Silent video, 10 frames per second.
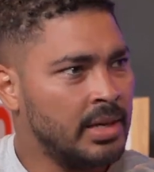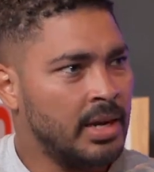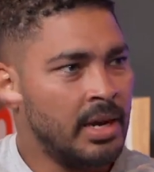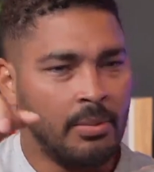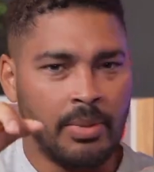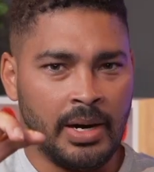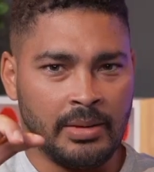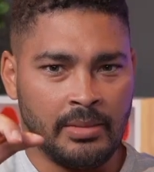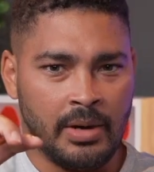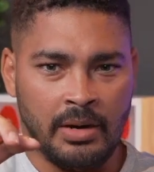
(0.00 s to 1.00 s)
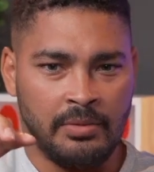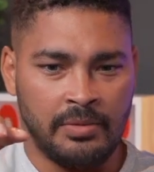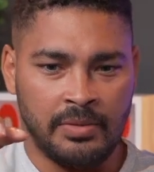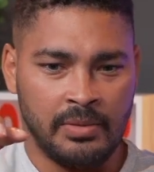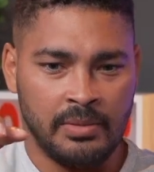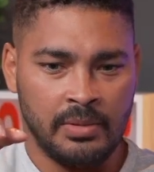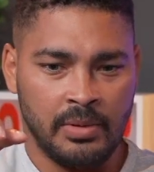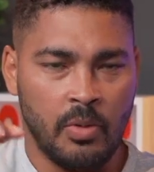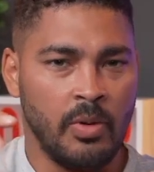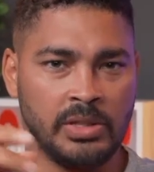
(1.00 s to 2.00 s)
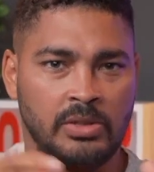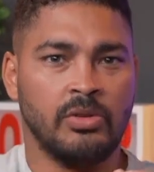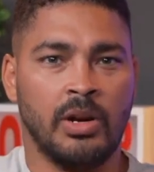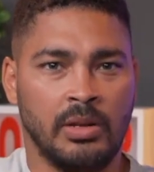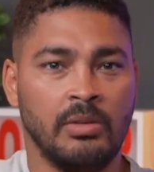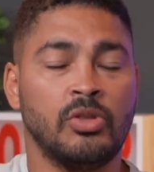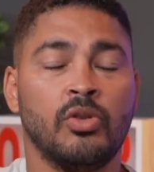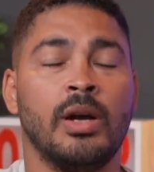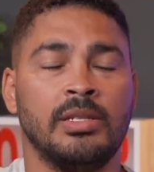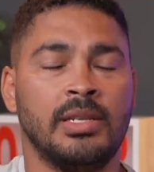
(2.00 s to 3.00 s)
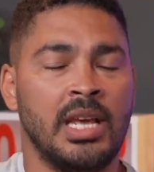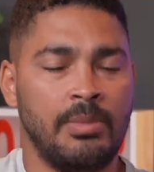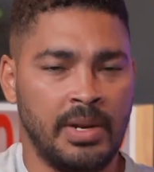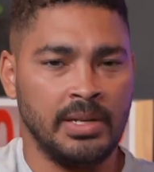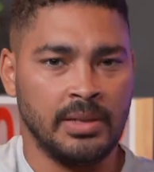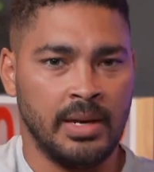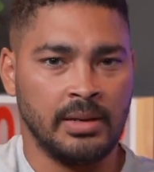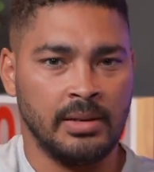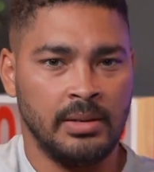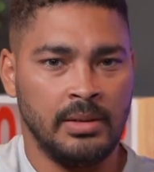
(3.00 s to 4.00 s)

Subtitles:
But I've always tried to keep it as like,